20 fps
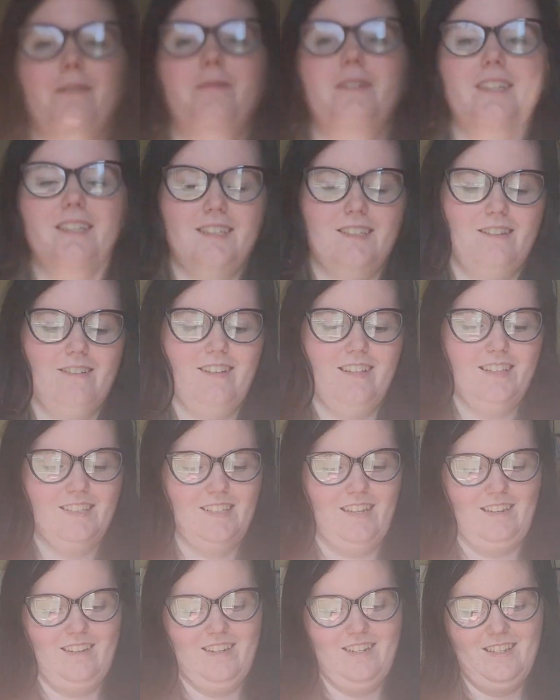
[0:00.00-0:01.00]
up because of the way the
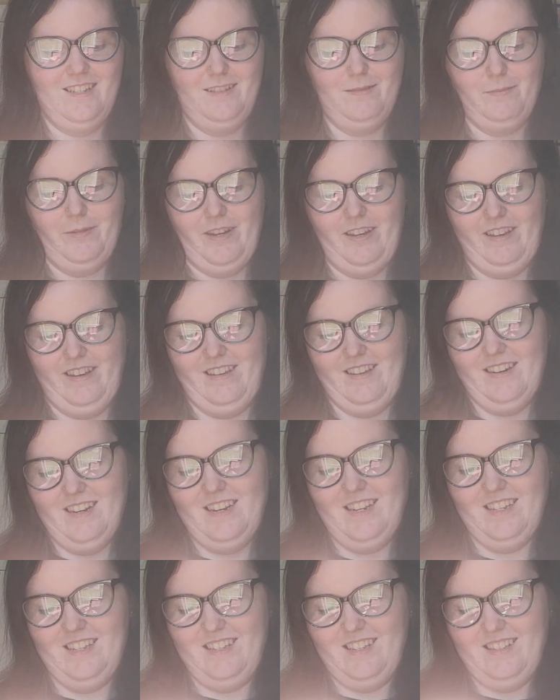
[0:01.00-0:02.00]
sun is, but
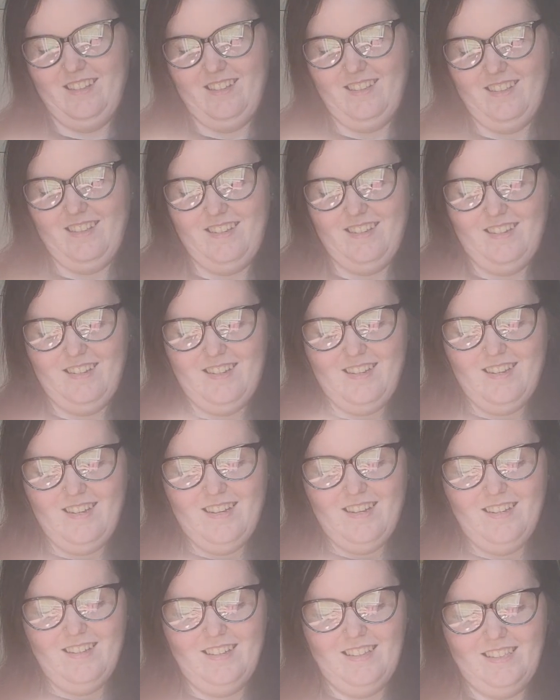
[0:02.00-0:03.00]

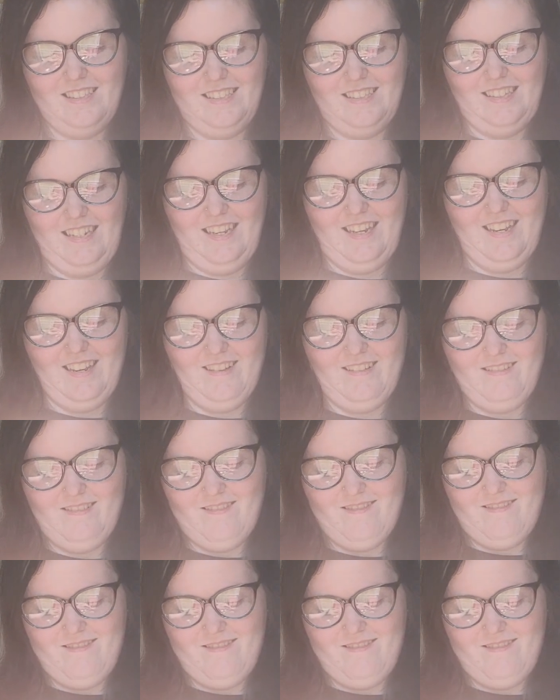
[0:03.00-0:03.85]
let's see.